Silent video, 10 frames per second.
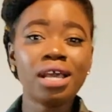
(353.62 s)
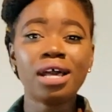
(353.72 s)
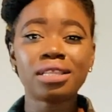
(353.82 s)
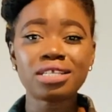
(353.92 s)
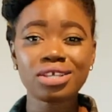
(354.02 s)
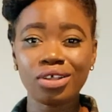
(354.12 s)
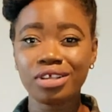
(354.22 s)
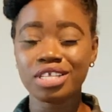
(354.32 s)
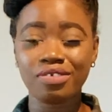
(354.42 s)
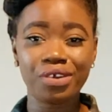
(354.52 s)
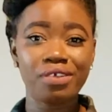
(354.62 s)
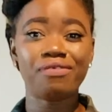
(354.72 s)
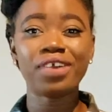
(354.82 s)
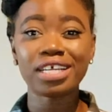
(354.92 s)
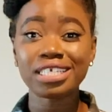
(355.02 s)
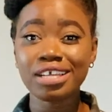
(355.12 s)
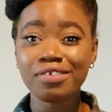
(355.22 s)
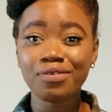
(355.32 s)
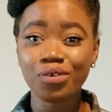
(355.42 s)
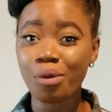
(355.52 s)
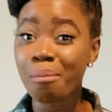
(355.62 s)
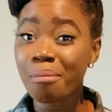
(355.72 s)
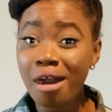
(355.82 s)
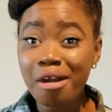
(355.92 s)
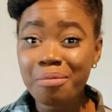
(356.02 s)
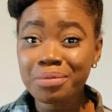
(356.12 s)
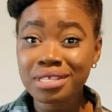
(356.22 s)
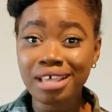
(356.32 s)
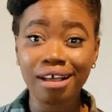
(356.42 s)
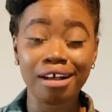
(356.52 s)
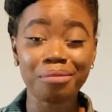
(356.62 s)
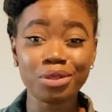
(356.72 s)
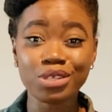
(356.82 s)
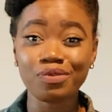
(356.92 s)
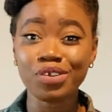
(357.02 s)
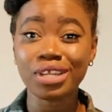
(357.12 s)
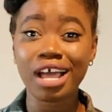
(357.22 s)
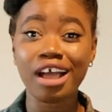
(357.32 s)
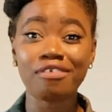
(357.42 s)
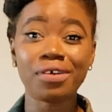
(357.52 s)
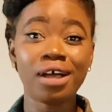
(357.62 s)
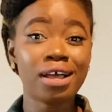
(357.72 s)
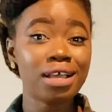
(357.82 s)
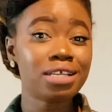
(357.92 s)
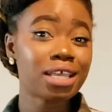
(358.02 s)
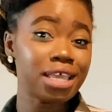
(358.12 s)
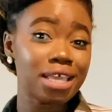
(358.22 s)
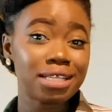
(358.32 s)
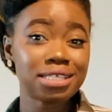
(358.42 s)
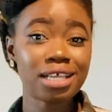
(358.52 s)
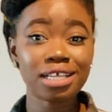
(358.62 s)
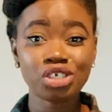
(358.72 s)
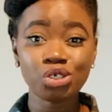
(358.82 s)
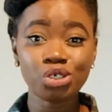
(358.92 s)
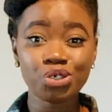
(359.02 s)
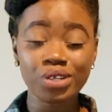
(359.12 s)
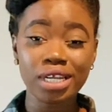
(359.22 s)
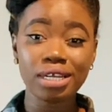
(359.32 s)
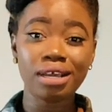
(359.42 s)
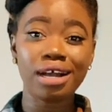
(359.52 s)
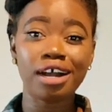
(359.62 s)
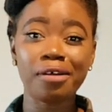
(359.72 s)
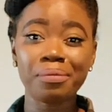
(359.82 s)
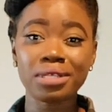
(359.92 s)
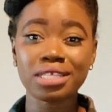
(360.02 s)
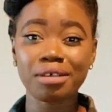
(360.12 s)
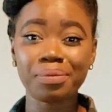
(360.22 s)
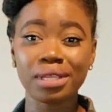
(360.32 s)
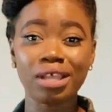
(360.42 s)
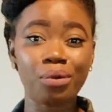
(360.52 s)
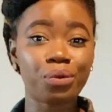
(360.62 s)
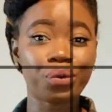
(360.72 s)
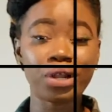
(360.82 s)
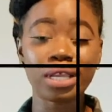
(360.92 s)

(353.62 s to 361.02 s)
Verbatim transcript: This color is very effective for moms. Those of you that have kids, children, it's something that will work